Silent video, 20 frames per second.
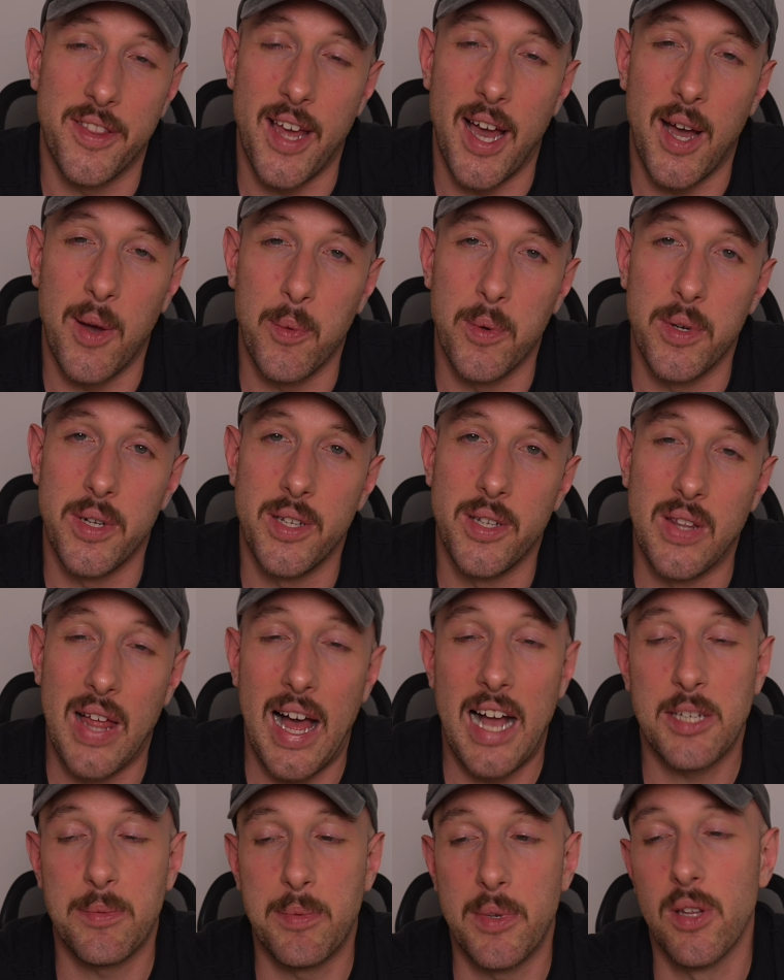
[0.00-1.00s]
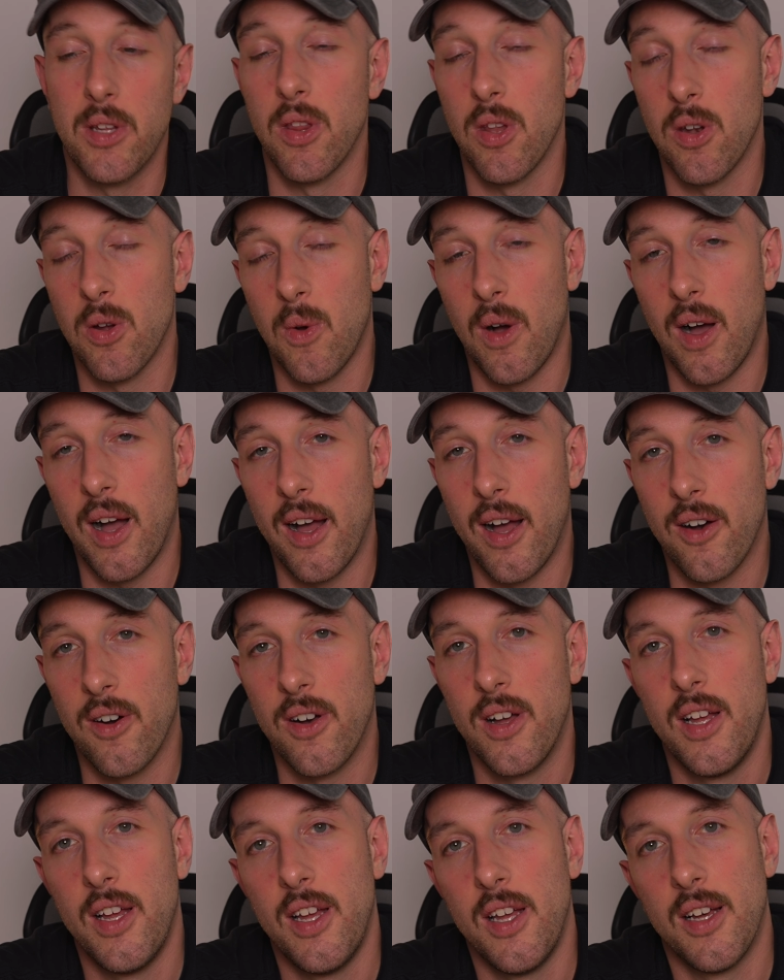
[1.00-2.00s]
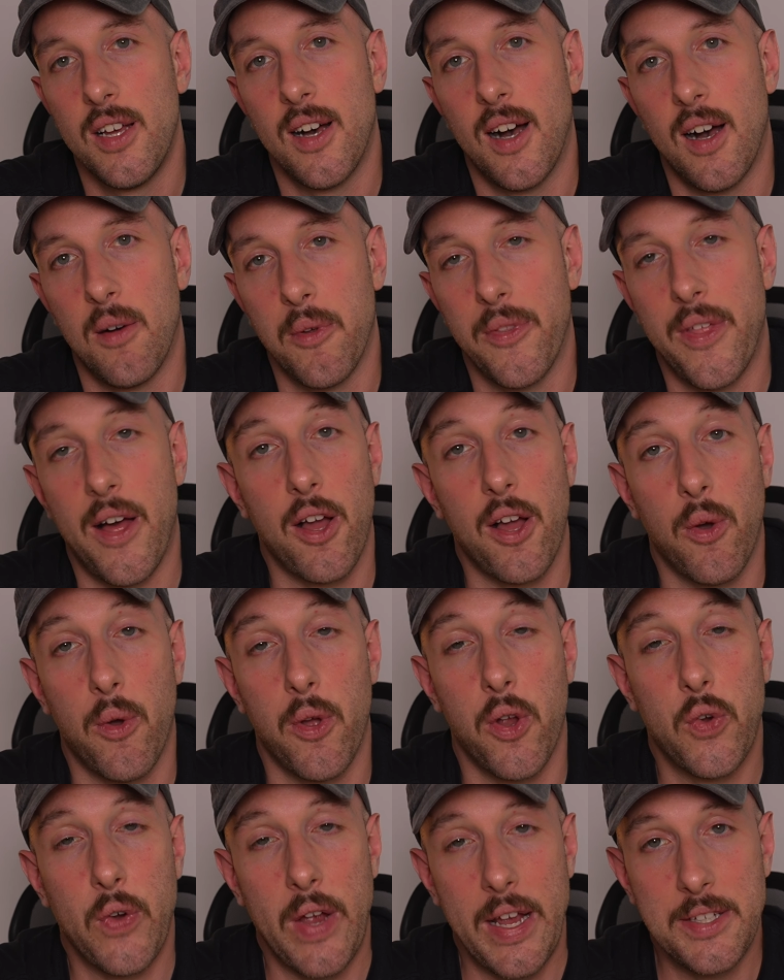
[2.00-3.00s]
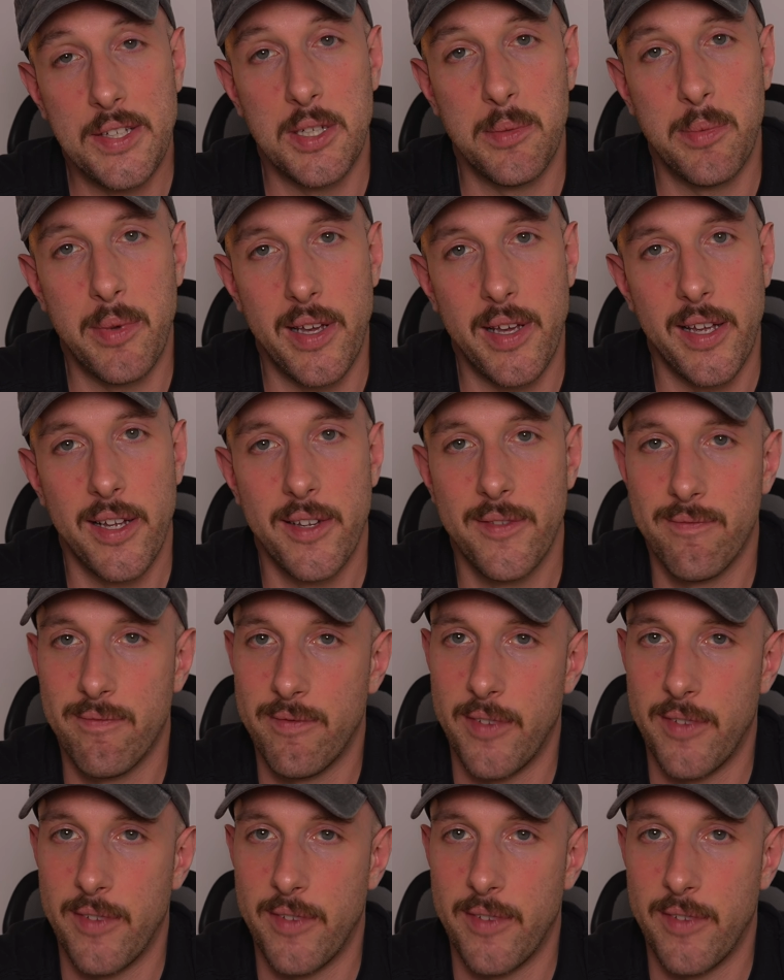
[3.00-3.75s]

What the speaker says: that would last me a little while without going crazy big.